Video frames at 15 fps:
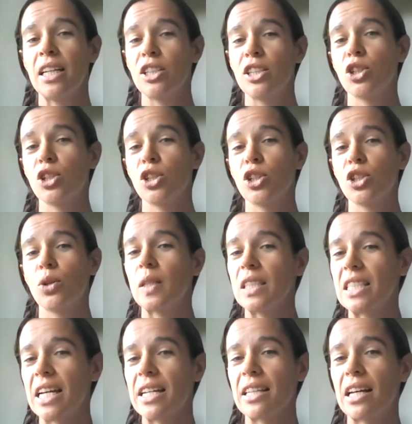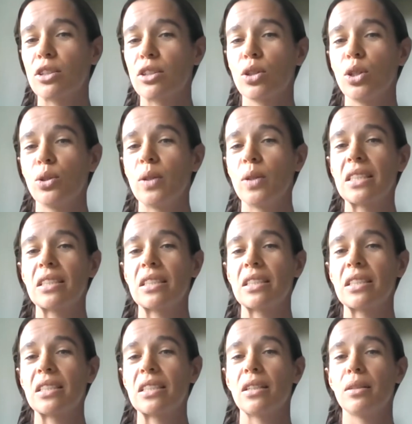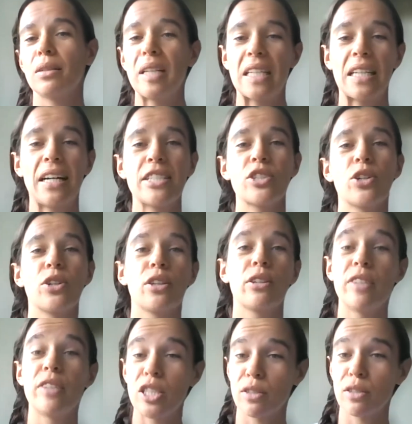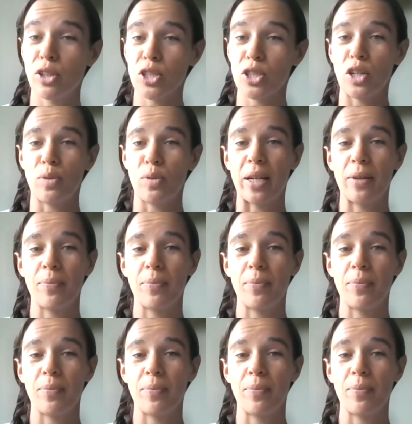So we'll take that through until midnight on the 1st of October.